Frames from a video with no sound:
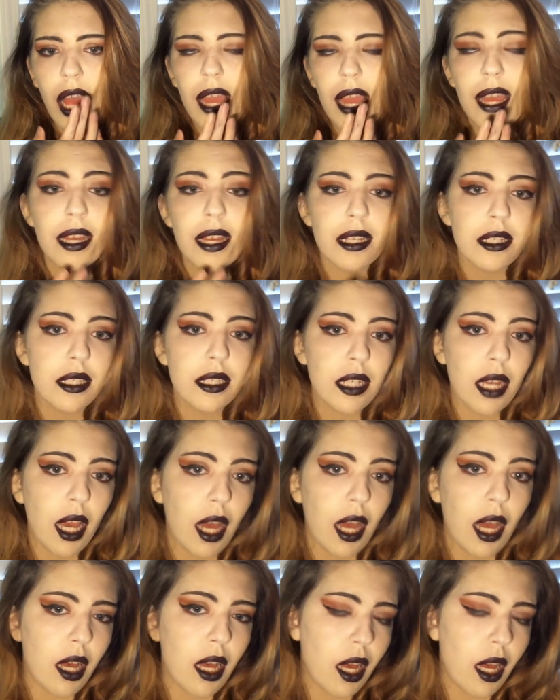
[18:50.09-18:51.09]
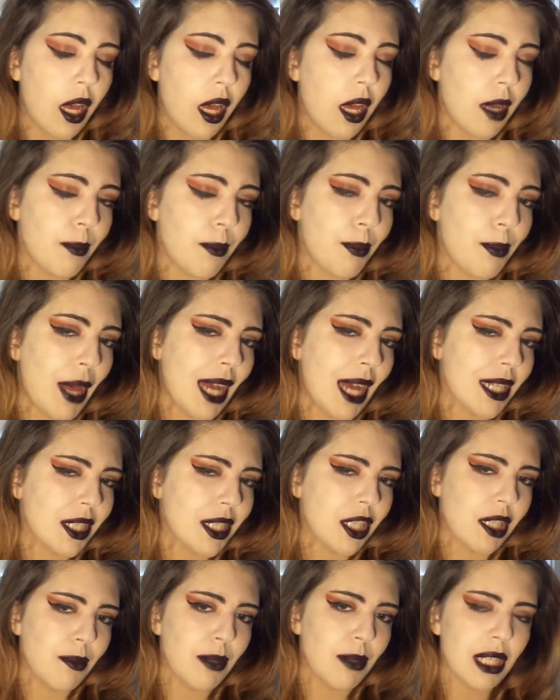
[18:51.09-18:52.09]
And
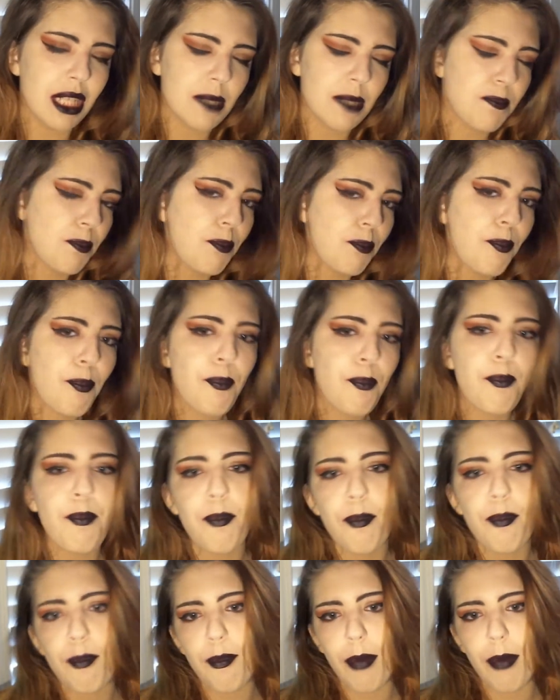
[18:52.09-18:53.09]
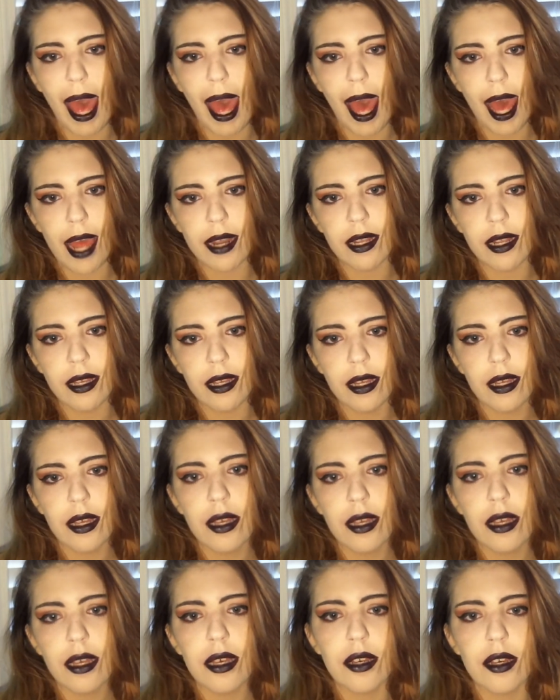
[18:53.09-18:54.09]
patchy means bad
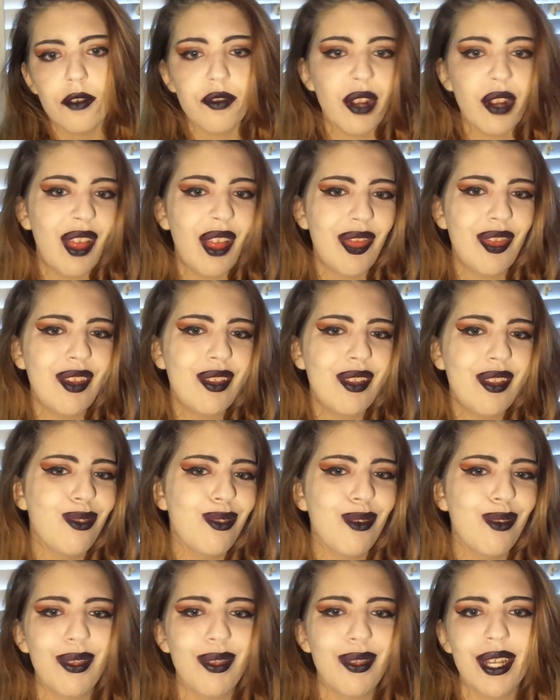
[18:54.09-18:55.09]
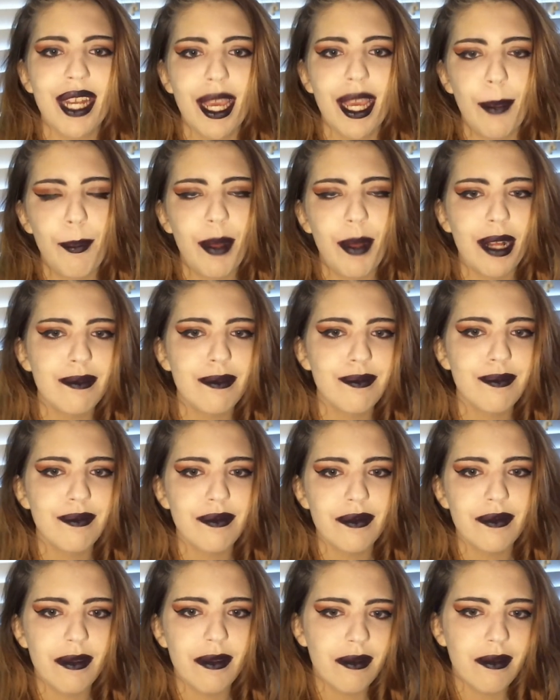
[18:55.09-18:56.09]
throughout the day, but
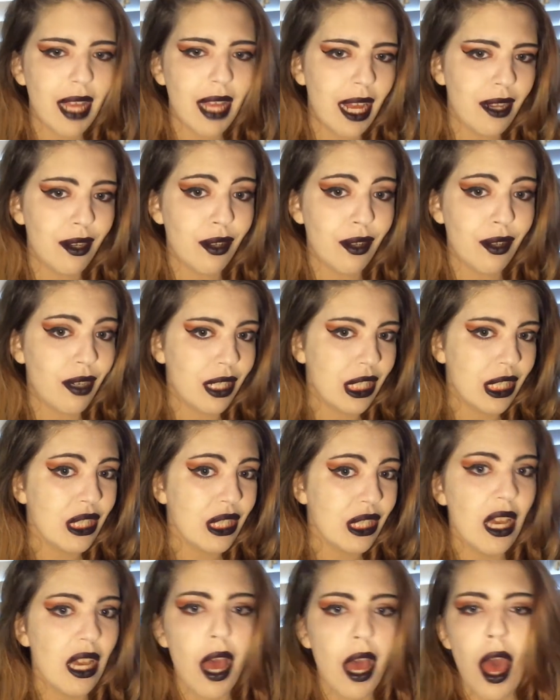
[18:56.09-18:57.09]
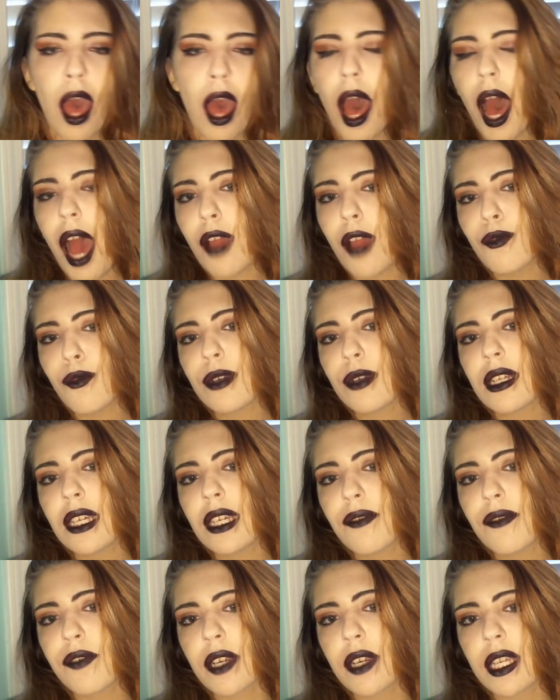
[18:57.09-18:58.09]
I don't know, I
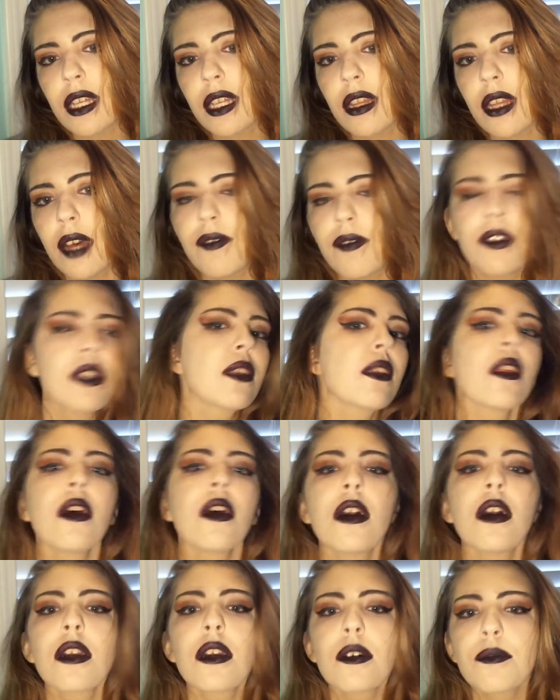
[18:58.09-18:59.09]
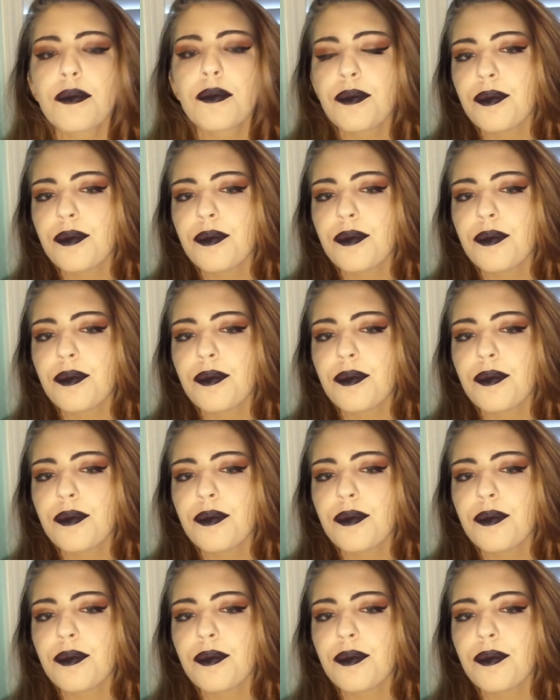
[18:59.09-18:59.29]
really freaking love this look.